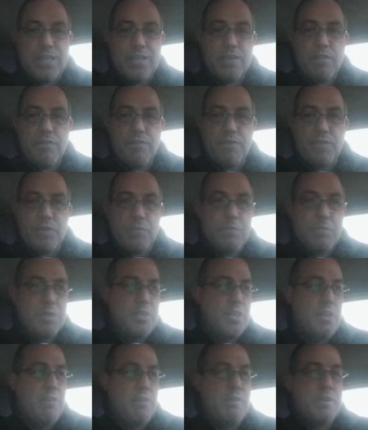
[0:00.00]
of the
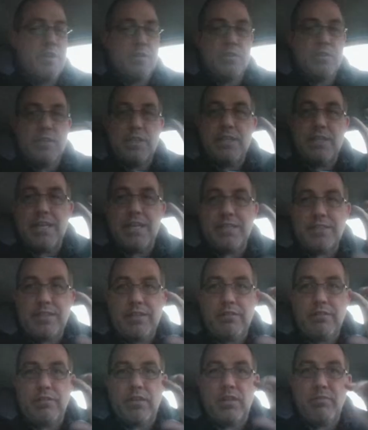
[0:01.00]
material in that
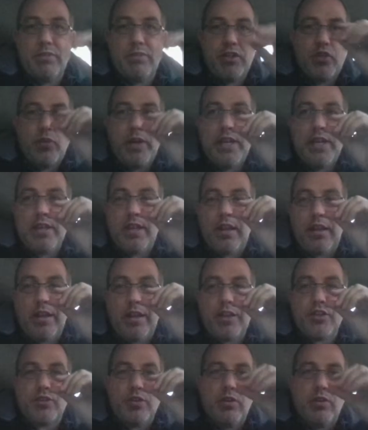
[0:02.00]
cylinder between the
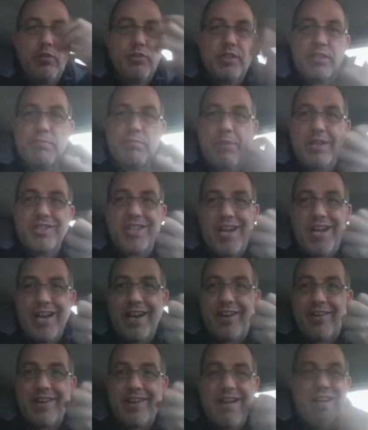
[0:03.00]
electrodes is much higher.
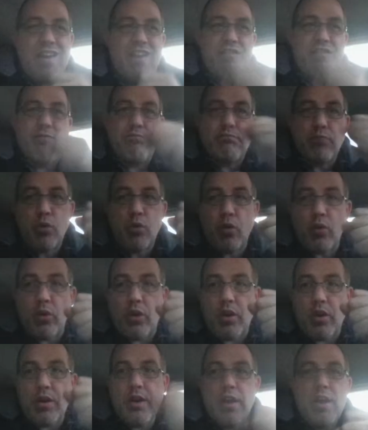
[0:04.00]
Now I have
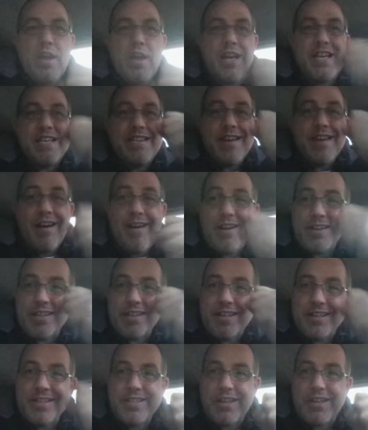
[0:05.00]
more
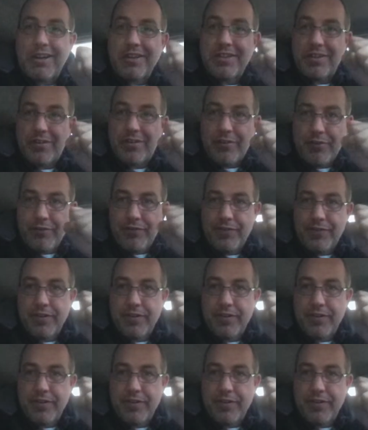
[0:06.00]
non-conductive